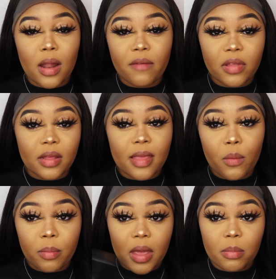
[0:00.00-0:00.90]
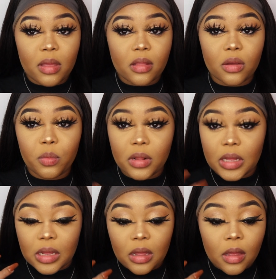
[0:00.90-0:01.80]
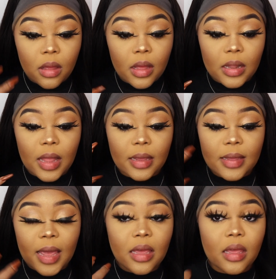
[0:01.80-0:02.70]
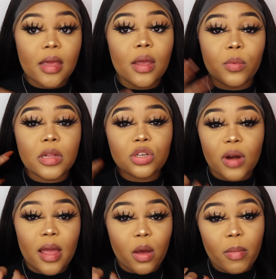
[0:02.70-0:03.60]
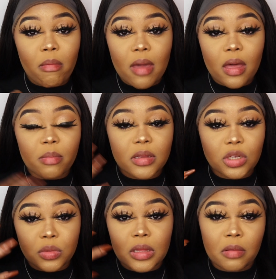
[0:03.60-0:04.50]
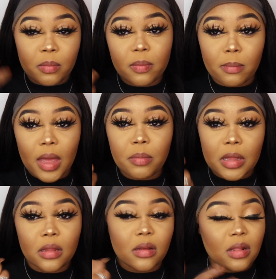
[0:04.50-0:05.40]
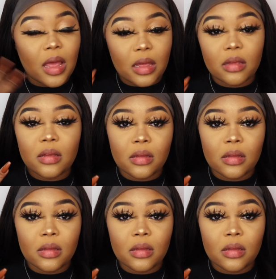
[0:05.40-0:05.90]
I feel like that would make me look really like cakey and really dry out my makeup and just really make me look like,